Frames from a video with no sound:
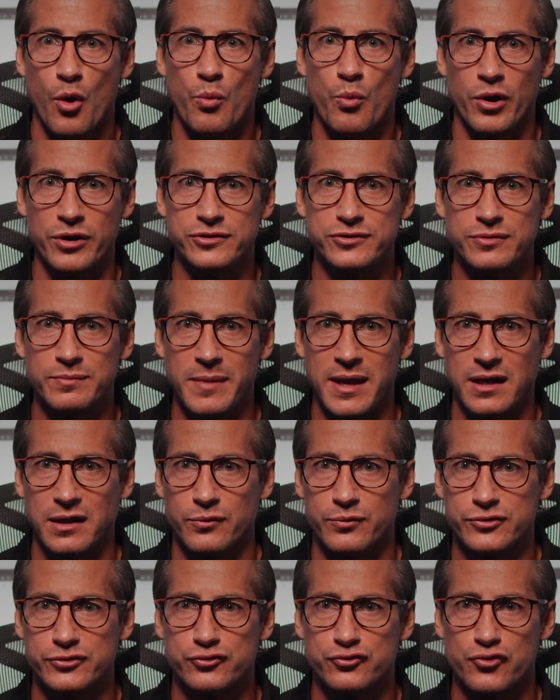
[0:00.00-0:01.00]
Once you make
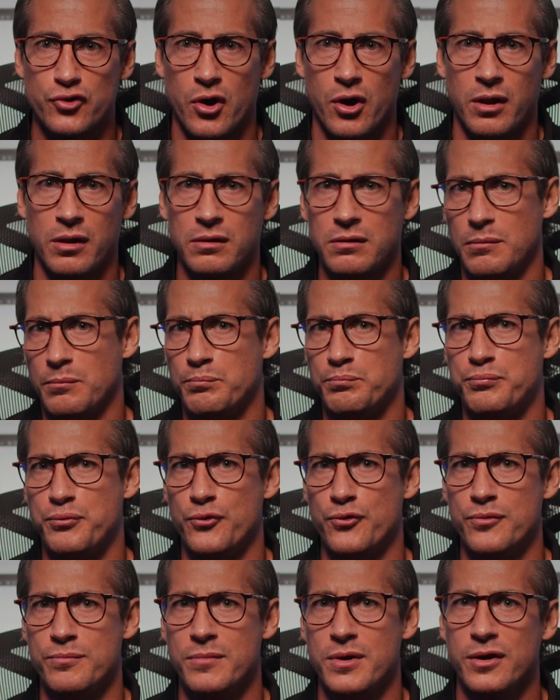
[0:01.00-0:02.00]
a withdrawal,
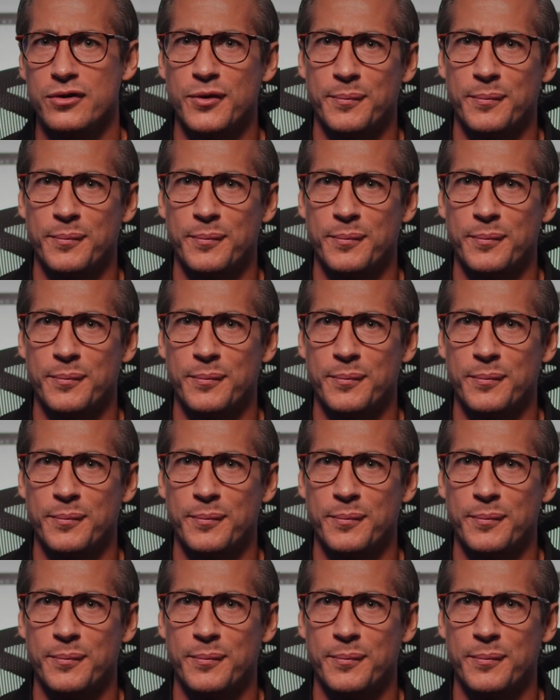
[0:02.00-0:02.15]
boom,